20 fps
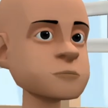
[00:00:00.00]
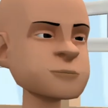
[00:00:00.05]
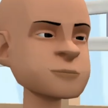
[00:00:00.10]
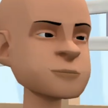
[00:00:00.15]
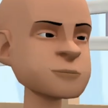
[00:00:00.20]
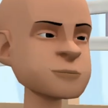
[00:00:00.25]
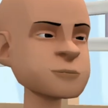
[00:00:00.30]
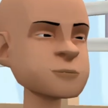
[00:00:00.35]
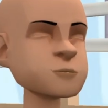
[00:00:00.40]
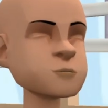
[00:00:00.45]

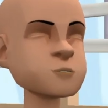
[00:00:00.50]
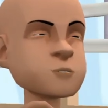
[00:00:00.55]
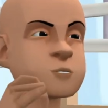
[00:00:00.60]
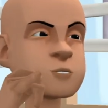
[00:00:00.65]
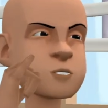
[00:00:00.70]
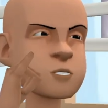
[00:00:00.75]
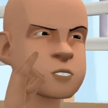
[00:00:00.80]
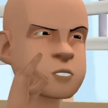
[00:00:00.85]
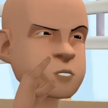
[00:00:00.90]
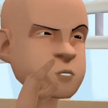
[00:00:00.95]

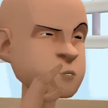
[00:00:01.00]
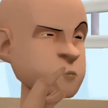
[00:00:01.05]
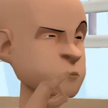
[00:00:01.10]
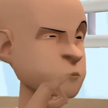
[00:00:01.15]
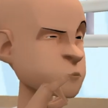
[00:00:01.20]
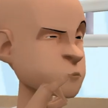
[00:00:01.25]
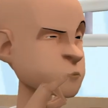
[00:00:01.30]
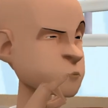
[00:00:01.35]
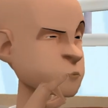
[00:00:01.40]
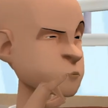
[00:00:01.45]

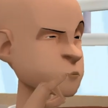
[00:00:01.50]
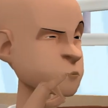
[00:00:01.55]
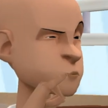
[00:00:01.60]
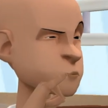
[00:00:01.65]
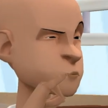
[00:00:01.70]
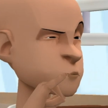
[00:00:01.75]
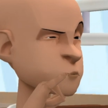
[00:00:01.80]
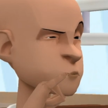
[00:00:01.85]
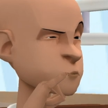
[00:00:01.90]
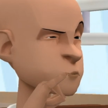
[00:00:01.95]

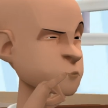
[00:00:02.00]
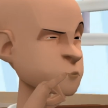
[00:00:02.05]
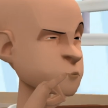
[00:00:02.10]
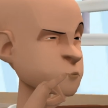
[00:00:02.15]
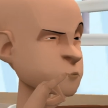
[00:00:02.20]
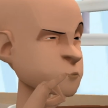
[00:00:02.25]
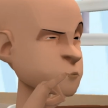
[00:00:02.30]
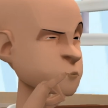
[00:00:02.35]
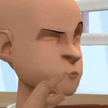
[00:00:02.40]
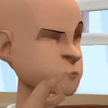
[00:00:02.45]

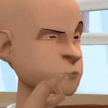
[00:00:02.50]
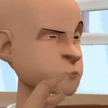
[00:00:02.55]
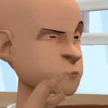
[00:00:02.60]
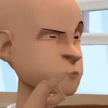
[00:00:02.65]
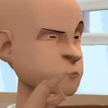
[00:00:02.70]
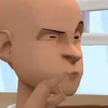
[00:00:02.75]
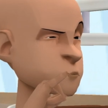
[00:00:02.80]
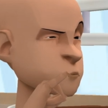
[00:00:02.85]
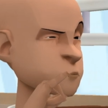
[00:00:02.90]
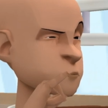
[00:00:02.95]

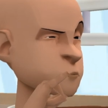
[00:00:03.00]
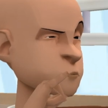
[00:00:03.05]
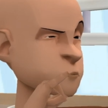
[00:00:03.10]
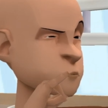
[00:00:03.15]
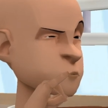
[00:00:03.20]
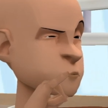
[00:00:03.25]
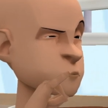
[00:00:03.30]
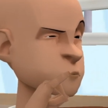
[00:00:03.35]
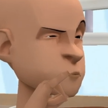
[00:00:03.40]
Nobody speaks.